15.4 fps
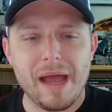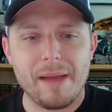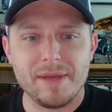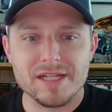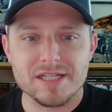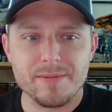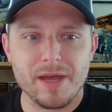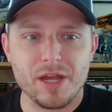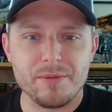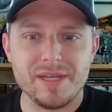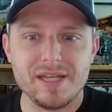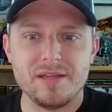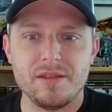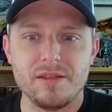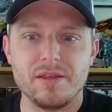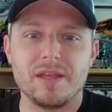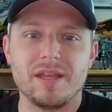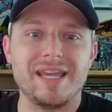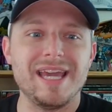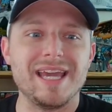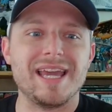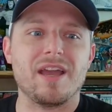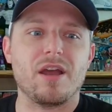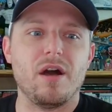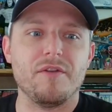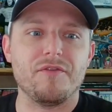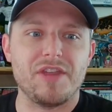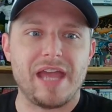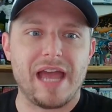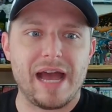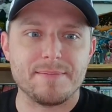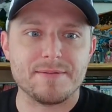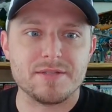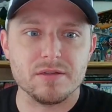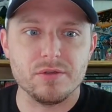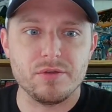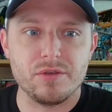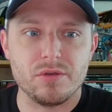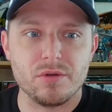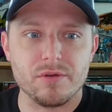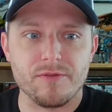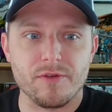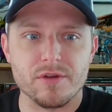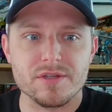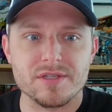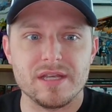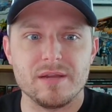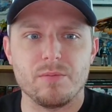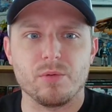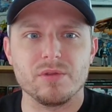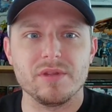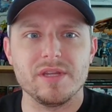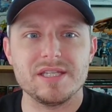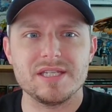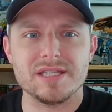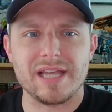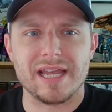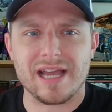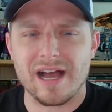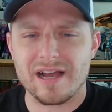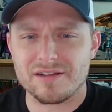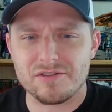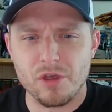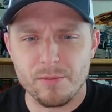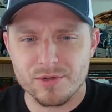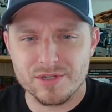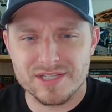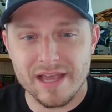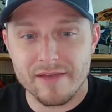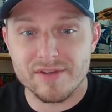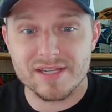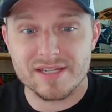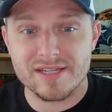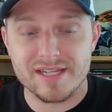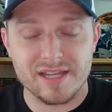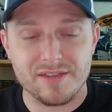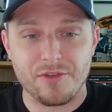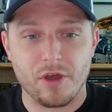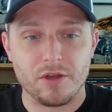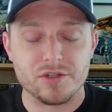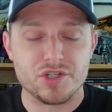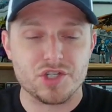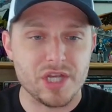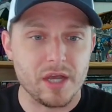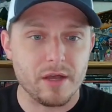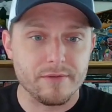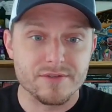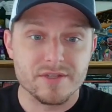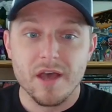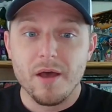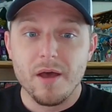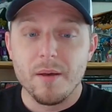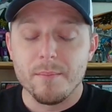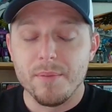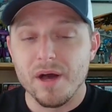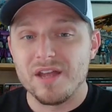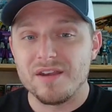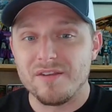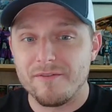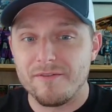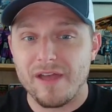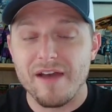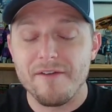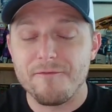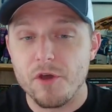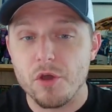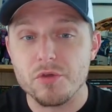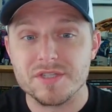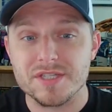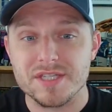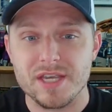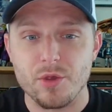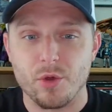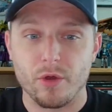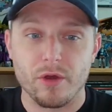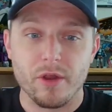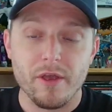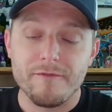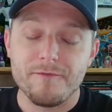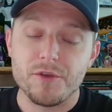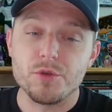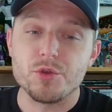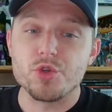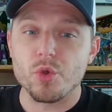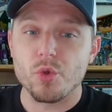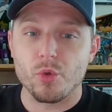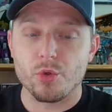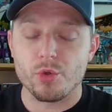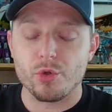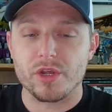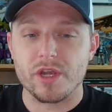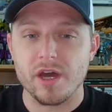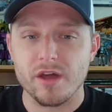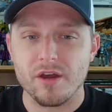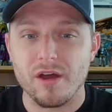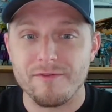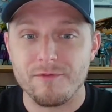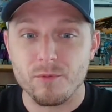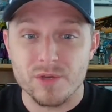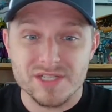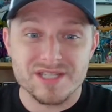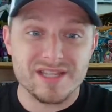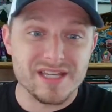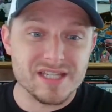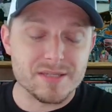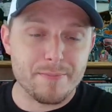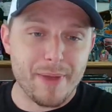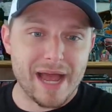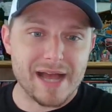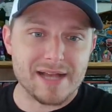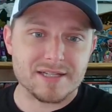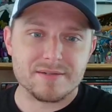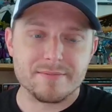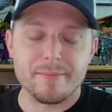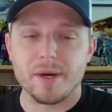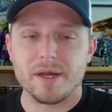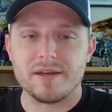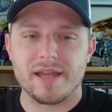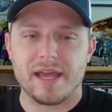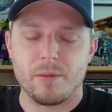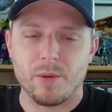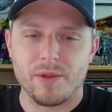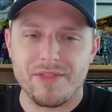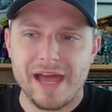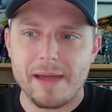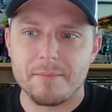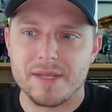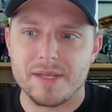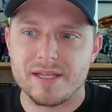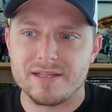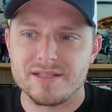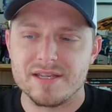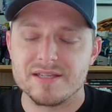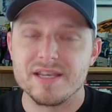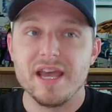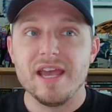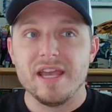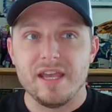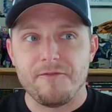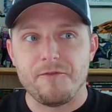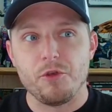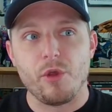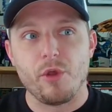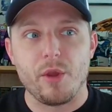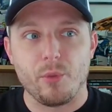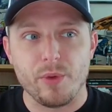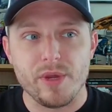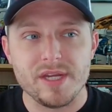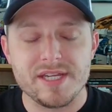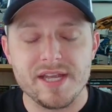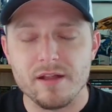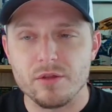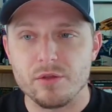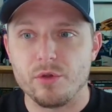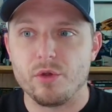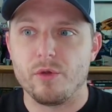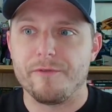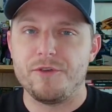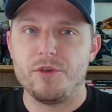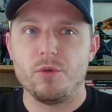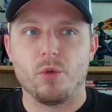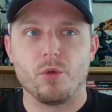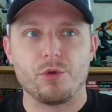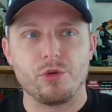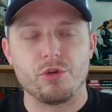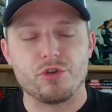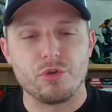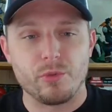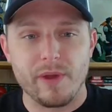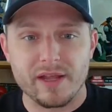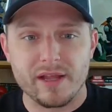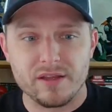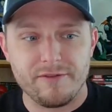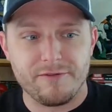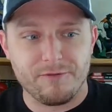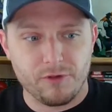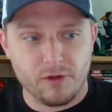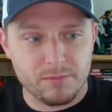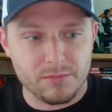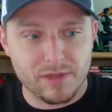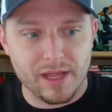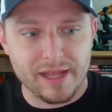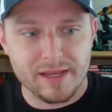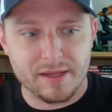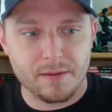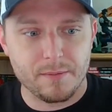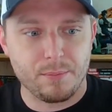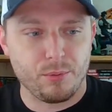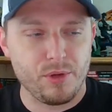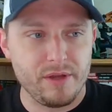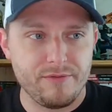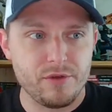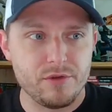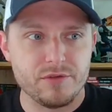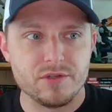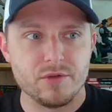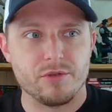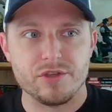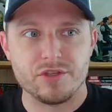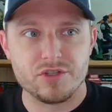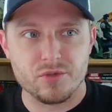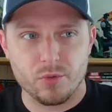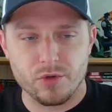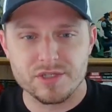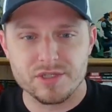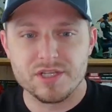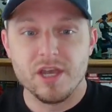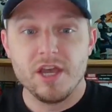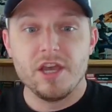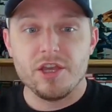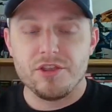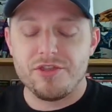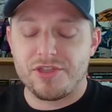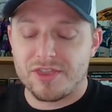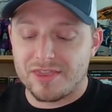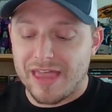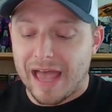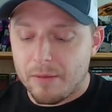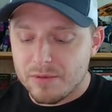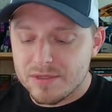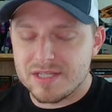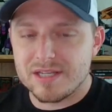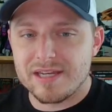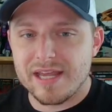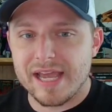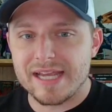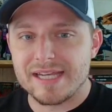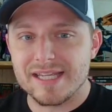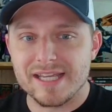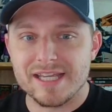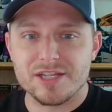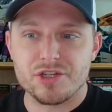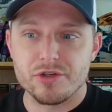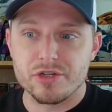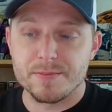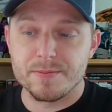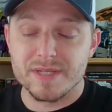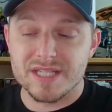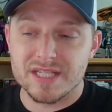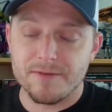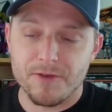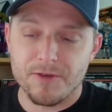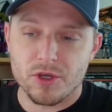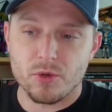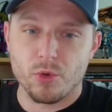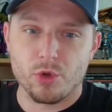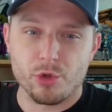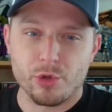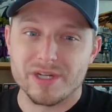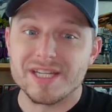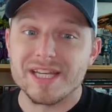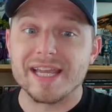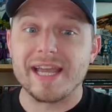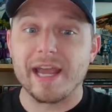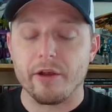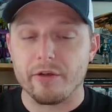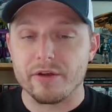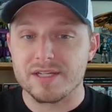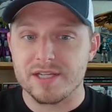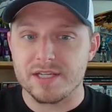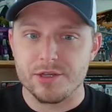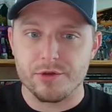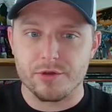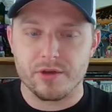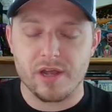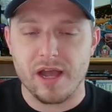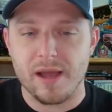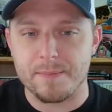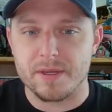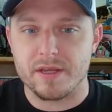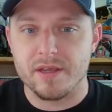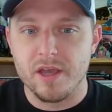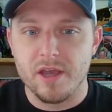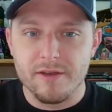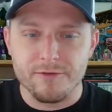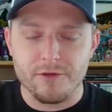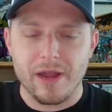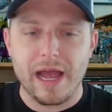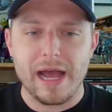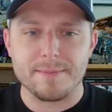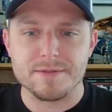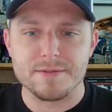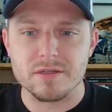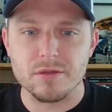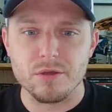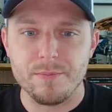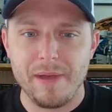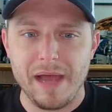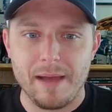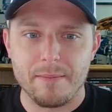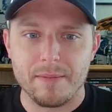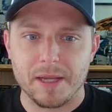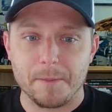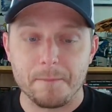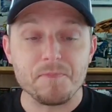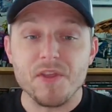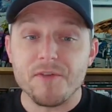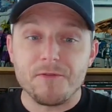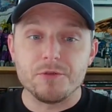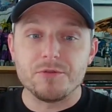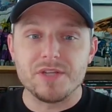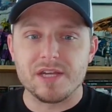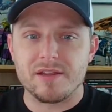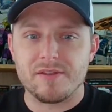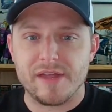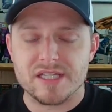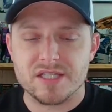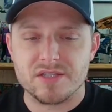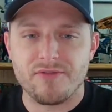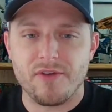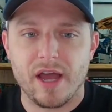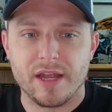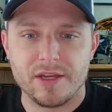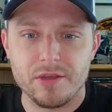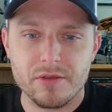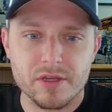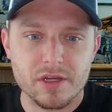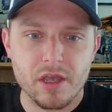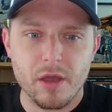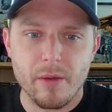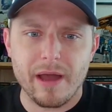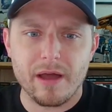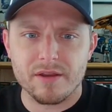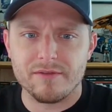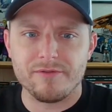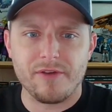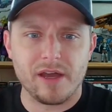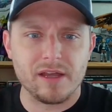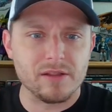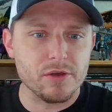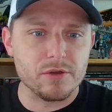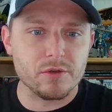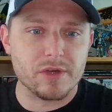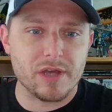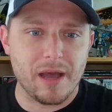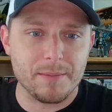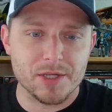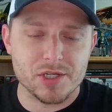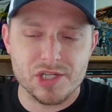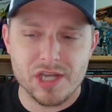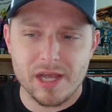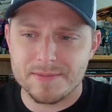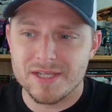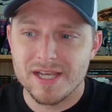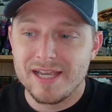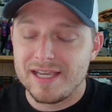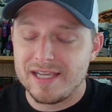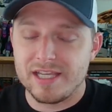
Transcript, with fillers: Batman's about to be kicking off the Absolute Universe. It releases like October seventeenth on shelves, but F O C, or Future Order Cutoff, was this past Monday. What that means is if you're a retailer or if you order directly from like Previews or the source, that was the day to get your specific order and to guarantee your copy for Absolute Batman. If you didn't, that's fine. You can go out and find local comic shops